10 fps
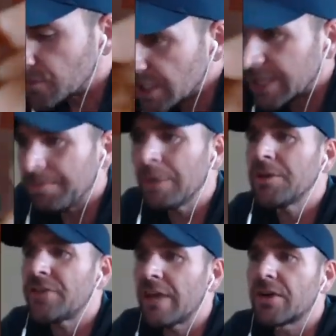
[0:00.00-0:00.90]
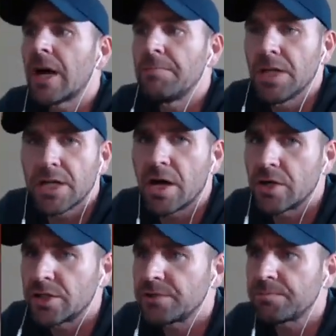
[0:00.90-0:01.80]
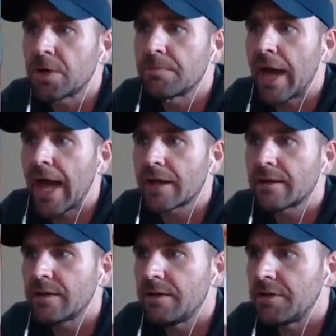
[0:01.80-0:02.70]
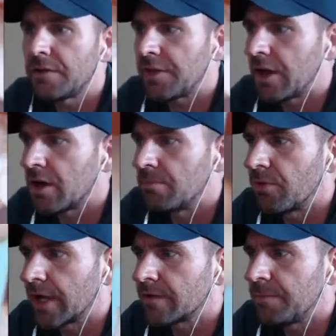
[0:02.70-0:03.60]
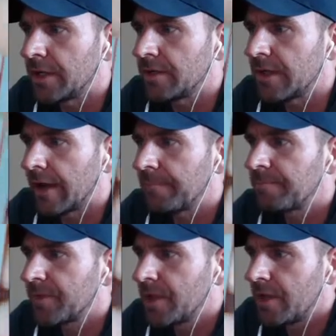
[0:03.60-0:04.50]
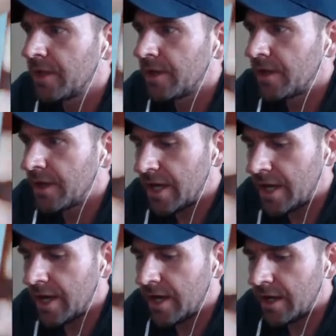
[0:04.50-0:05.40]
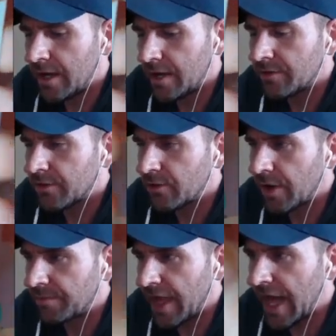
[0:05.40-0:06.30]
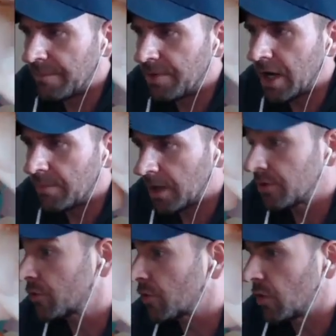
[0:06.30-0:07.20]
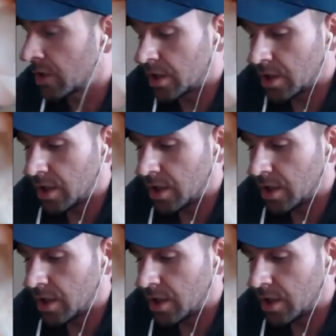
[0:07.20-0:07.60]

You can probably save a couple of cards per pack, even if they are bricked, but yeah. Hey, Instagram's at Bob_of_skull.